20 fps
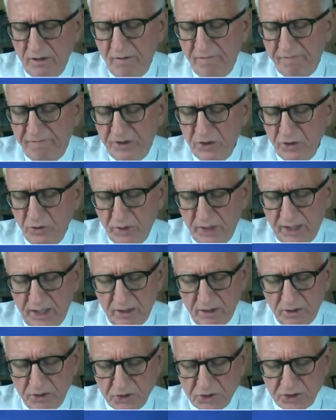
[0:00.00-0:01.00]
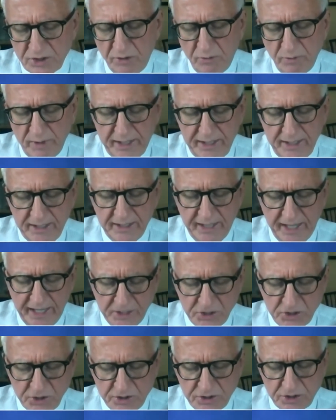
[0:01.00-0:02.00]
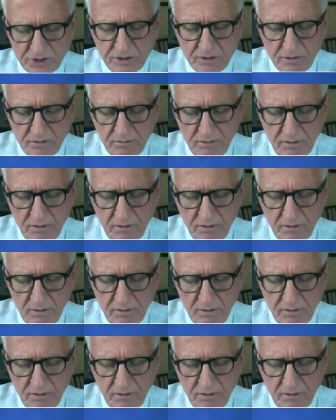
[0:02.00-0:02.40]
few years, Iranian agents